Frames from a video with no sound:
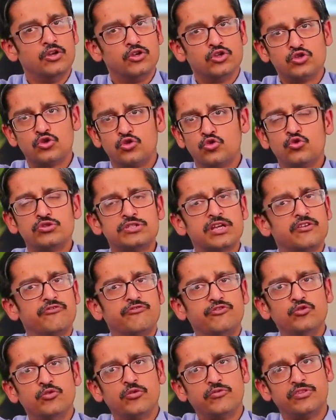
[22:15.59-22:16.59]
So those are a
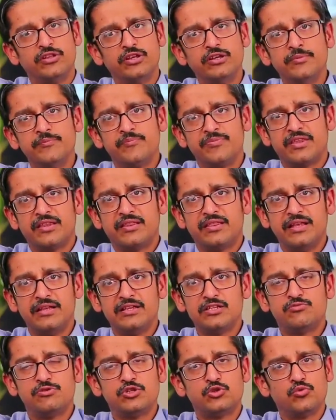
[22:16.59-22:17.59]
few of the
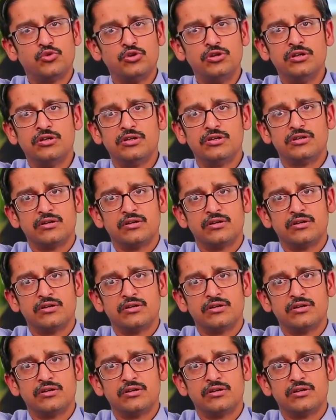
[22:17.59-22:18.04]
things which would